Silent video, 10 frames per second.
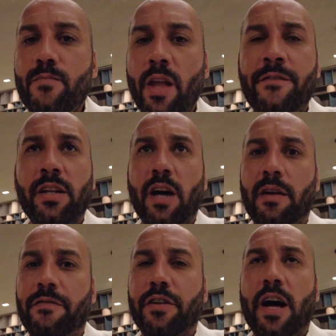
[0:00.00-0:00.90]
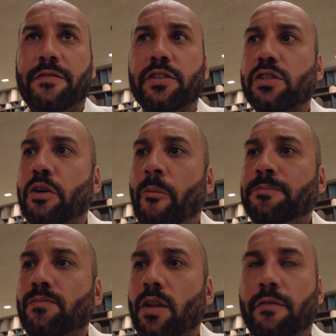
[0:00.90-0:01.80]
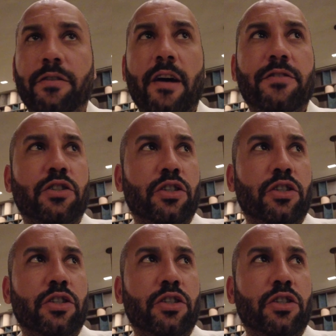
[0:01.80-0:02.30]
I've had a lot of falafels. Falafels